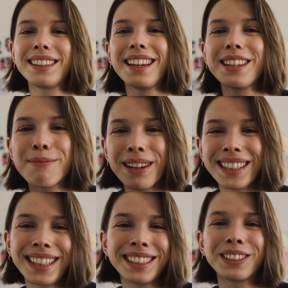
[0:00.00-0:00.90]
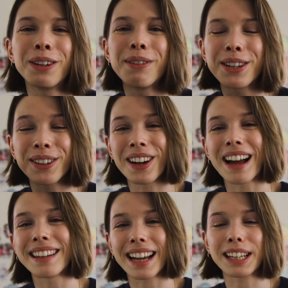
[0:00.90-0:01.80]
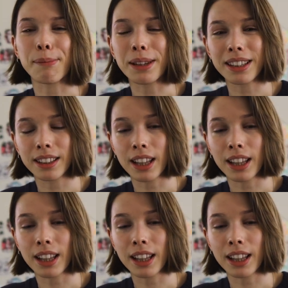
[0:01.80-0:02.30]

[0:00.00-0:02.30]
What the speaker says: thank you Mengting so much for contacting me.